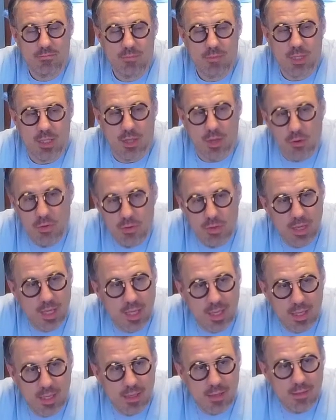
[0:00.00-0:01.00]

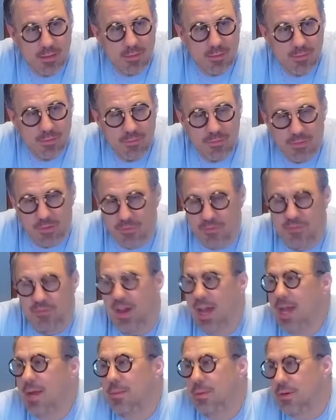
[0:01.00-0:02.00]
clothing from
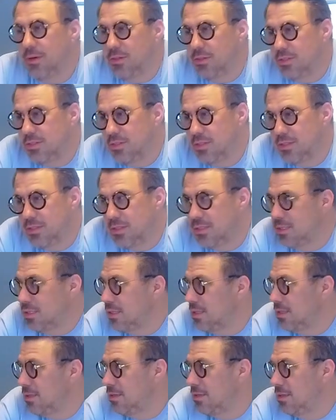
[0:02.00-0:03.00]
fibers. Fiber
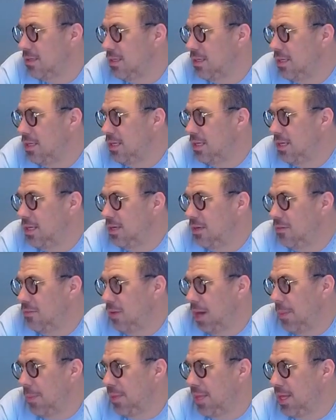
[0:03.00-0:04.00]
friends.
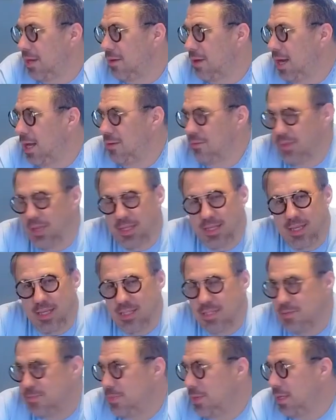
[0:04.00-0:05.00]
Right, but they don't. I don't think they
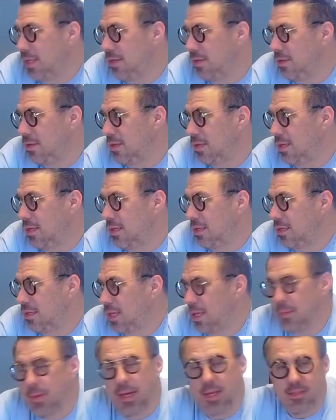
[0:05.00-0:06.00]
spin, do
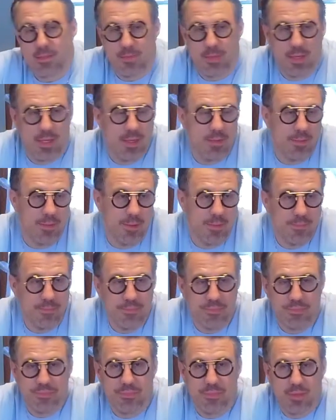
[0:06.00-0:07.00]
they? They might spin. No, but
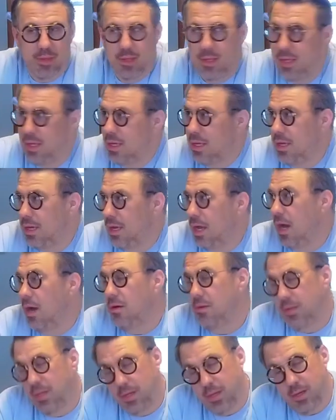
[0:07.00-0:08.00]
Carmen does.
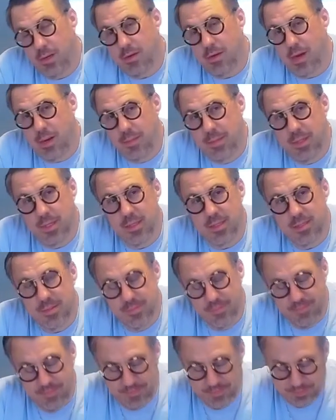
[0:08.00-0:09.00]
Oh, there you go. She Carmen has a does. thing
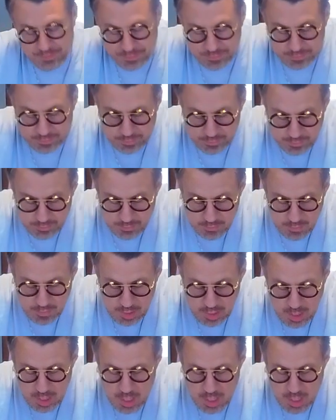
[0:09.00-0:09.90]
that spins something.